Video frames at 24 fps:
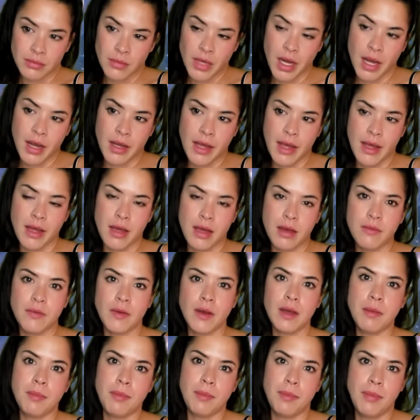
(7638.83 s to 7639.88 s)
I have
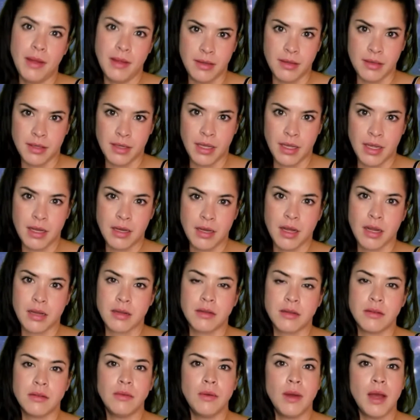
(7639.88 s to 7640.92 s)
a bank and I
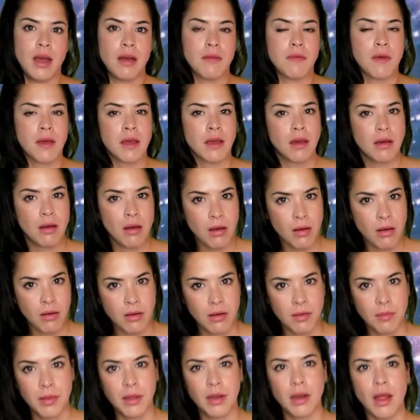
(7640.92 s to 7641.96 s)
do have a
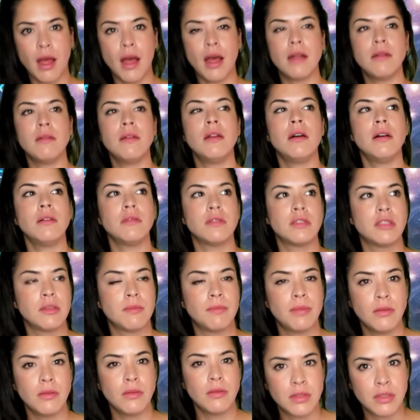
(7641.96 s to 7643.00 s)
car, but I'm not
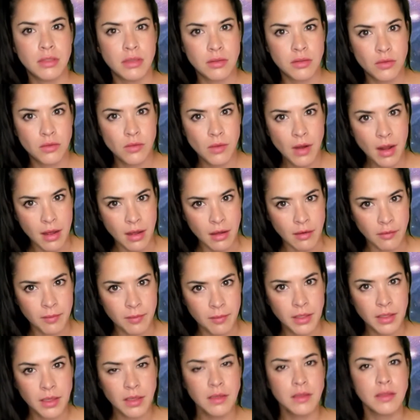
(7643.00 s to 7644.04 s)
supposed to drive
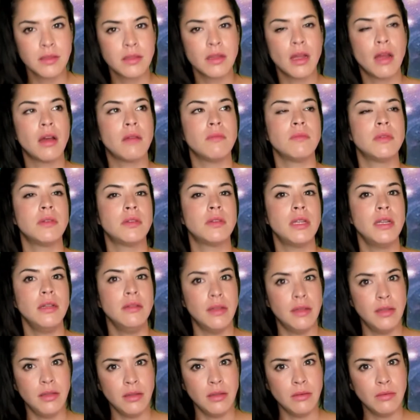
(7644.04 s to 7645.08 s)
because I'm
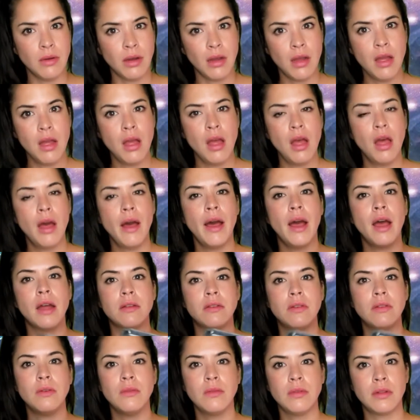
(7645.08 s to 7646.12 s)
telling you, I
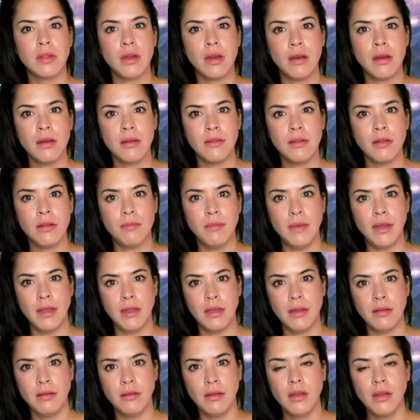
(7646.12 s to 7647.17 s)
told the other
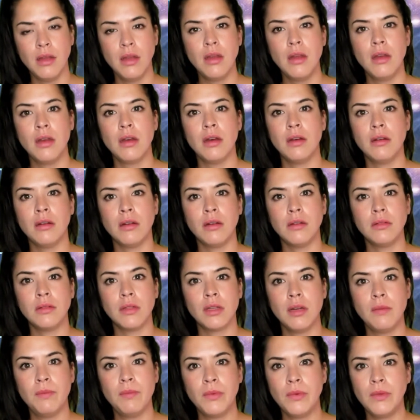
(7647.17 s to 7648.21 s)
man a
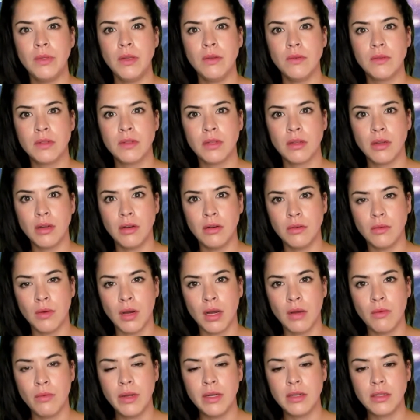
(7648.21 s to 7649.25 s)
couple years ago.
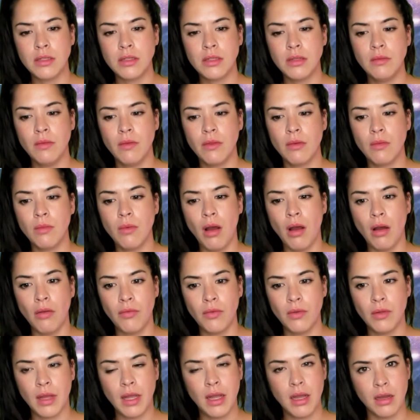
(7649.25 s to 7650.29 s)
I went to the
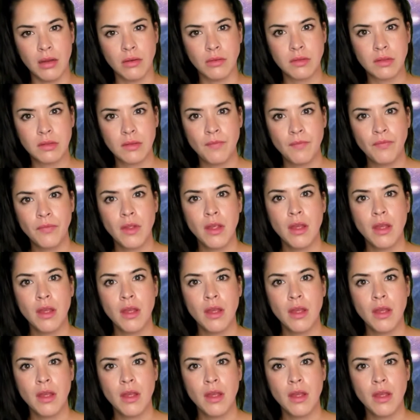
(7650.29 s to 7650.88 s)
Waffle House.